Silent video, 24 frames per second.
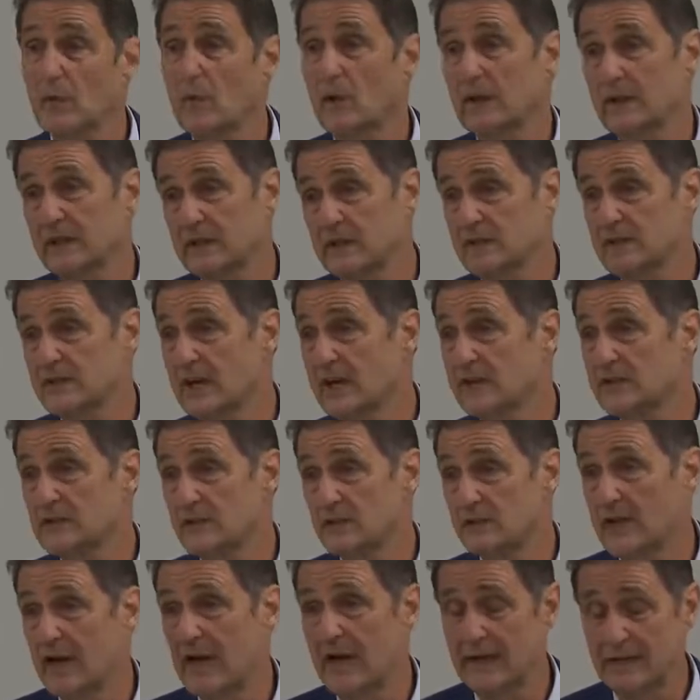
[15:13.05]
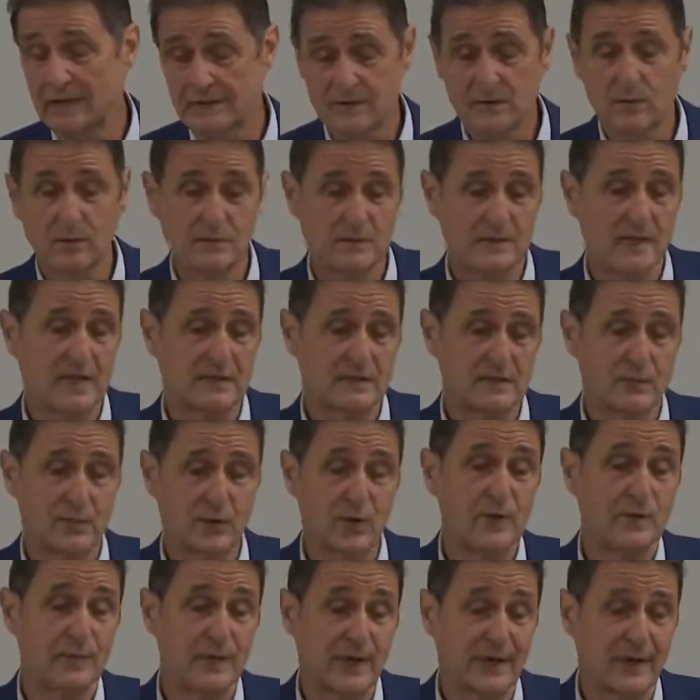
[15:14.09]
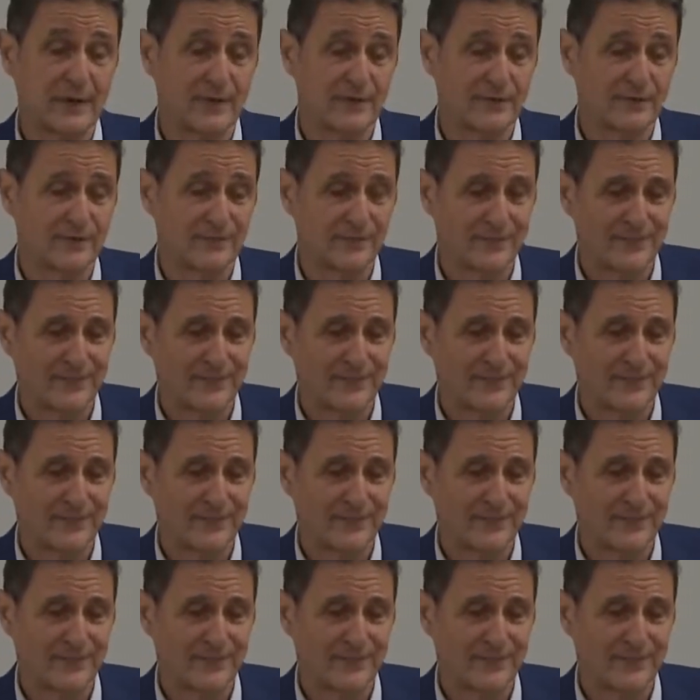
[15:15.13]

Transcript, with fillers: we're willing to change our diets, of course. That's a pretty big if.